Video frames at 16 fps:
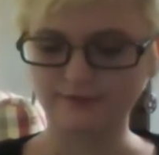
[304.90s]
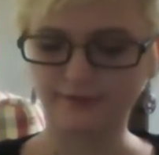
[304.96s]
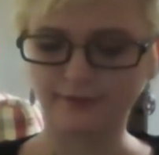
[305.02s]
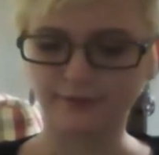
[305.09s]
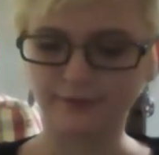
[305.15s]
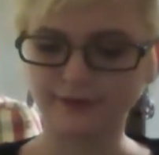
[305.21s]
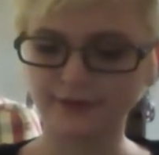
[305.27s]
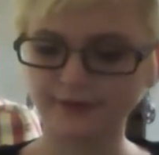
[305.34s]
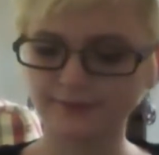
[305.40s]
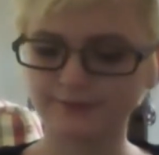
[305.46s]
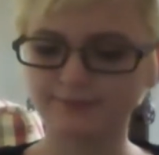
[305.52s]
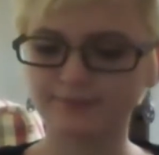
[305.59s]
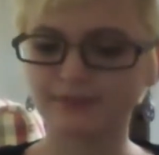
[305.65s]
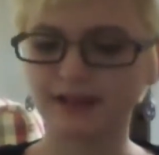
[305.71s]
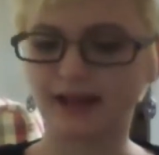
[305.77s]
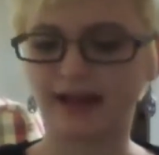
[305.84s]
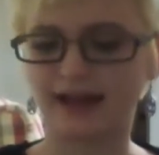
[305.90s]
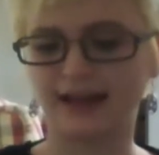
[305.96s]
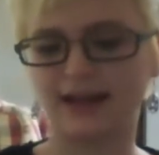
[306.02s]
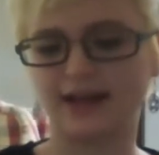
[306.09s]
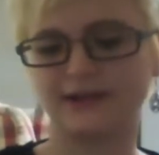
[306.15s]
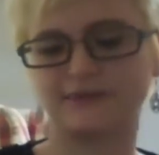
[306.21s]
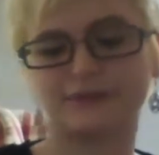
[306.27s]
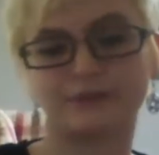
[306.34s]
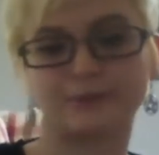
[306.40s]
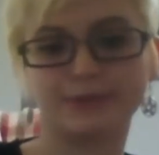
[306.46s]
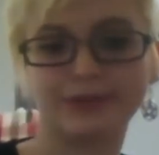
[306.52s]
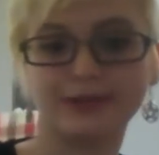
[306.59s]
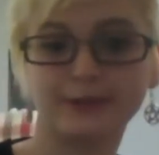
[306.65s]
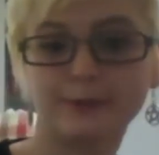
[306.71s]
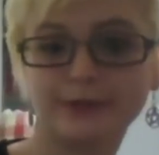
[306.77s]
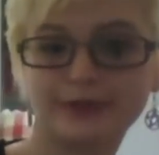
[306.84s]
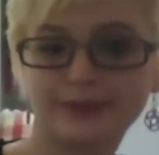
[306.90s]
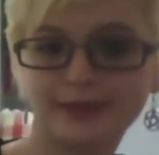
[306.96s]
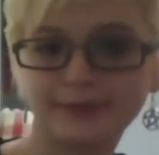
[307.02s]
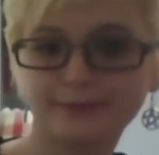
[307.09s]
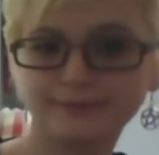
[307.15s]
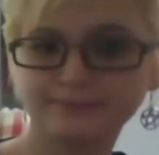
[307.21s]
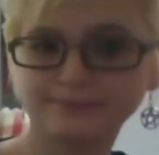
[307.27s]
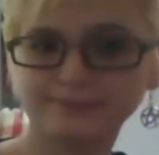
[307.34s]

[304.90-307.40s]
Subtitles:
4, I have read with them.